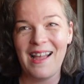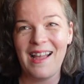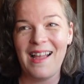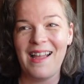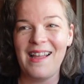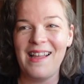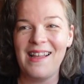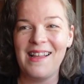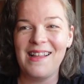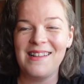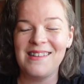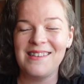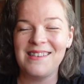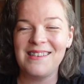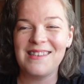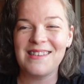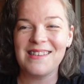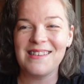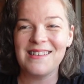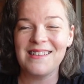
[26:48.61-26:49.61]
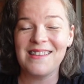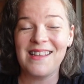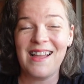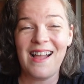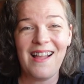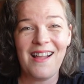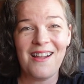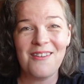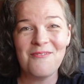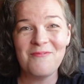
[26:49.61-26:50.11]
And
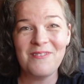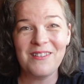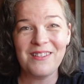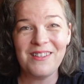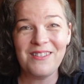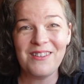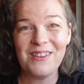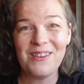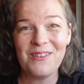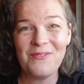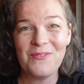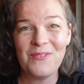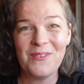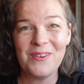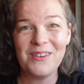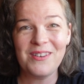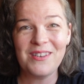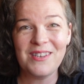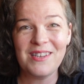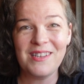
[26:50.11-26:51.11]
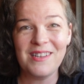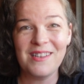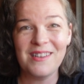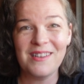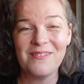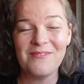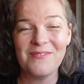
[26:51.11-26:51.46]
yeah, I'm really looking forward to